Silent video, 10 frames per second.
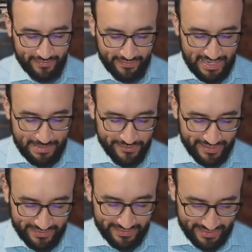capturing
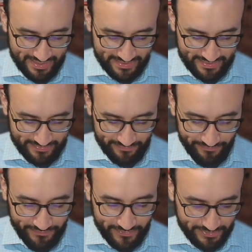ideas.
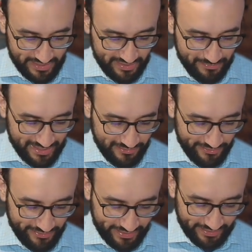We're talking about
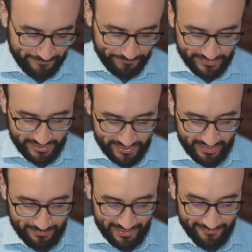learning. You're
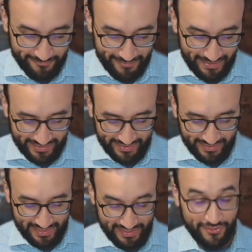talking about
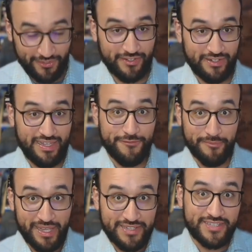finding your
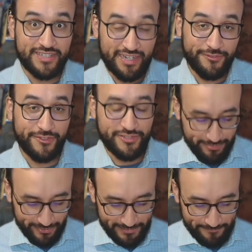information at a future
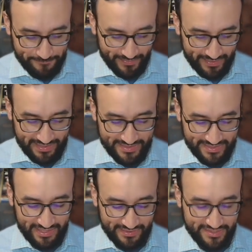point and
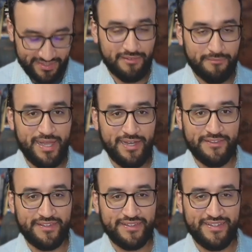seeing this
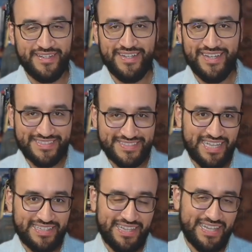compound. It's the
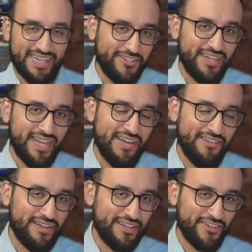idea that you can
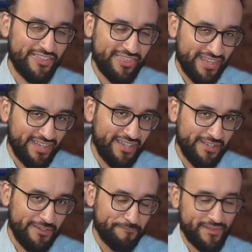have your
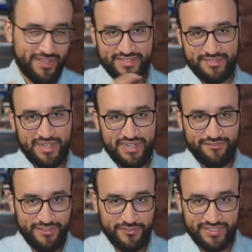thinking in some kind of
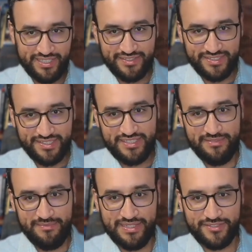note-taking
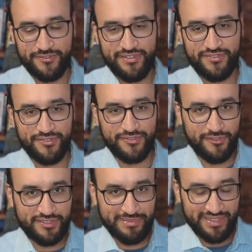system that's going to
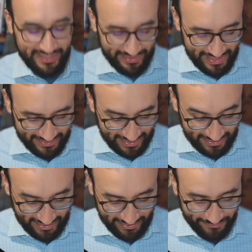ultimately connect
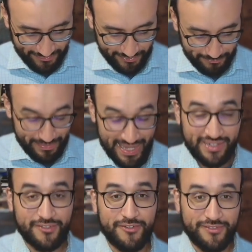and give you
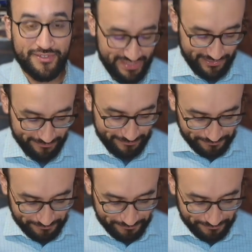back over the time.